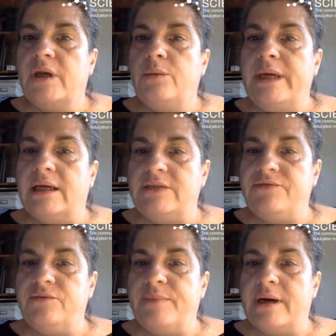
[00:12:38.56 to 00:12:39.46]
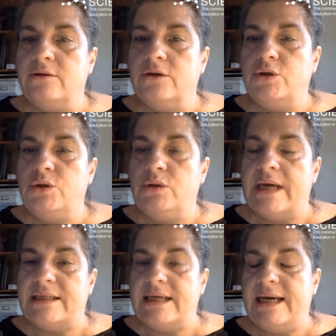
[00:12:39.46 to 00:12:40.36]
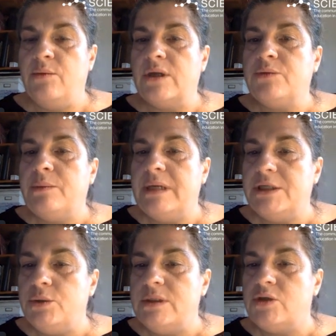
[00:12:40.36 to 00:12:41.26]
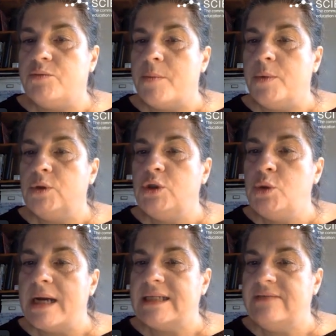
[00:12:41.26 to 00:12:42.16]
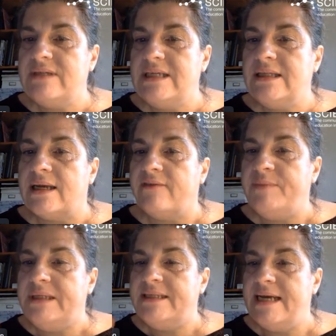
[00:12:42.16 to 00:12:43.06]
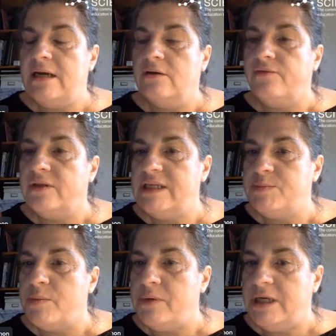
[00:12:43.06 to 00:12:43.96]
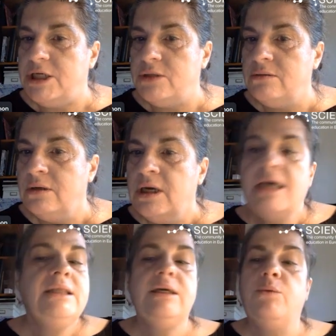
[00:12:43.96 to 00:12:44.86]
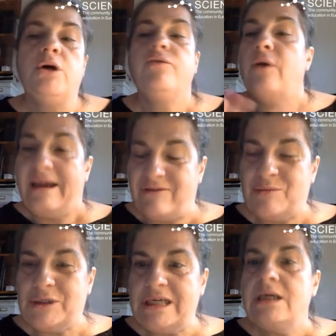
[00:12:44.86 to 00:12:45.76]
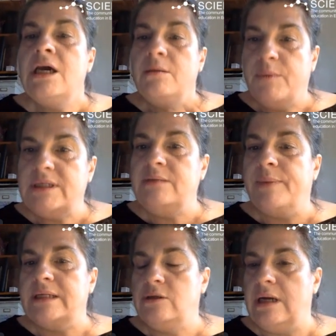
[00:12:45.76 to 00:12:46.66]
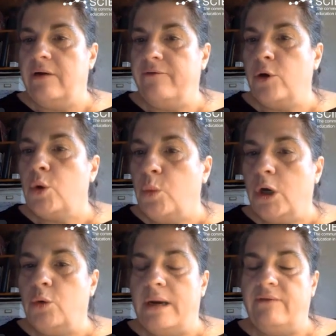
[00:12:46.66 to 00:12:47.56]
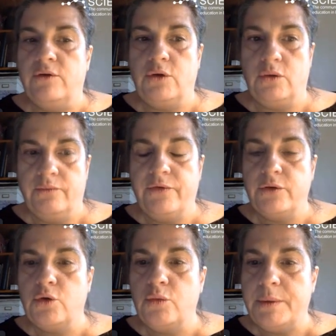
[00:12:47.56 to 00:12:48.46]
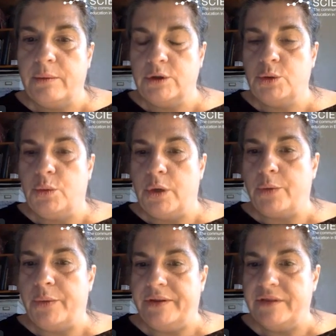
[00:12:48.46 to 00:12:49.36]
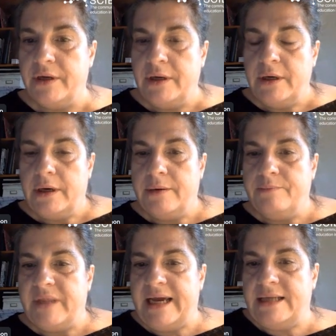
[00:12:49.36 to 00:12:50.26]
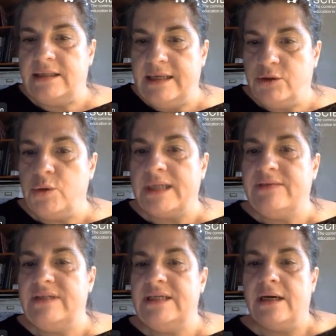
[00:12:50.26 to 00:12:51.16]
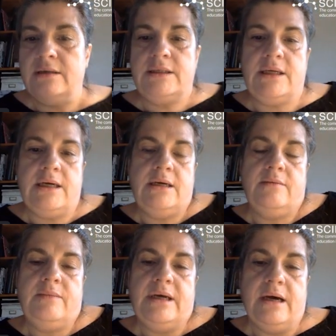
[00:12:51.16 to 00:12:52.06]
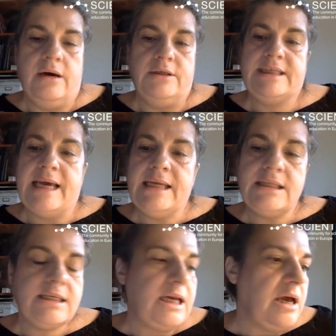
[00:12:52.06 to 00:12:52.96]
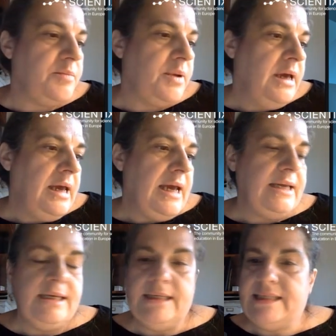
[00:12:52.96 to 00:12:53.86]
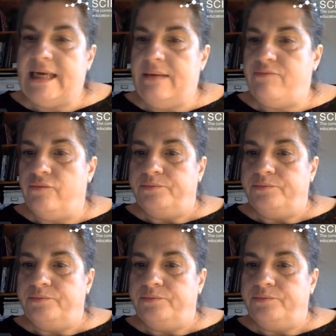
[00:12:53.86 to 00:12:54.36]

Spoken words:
we are different partners to do that. And what we will do is to propose two activities that have been tailored for this population. They work for everybody, but in particular, work well for the group we want to work with. And the two activities are a science club and an escape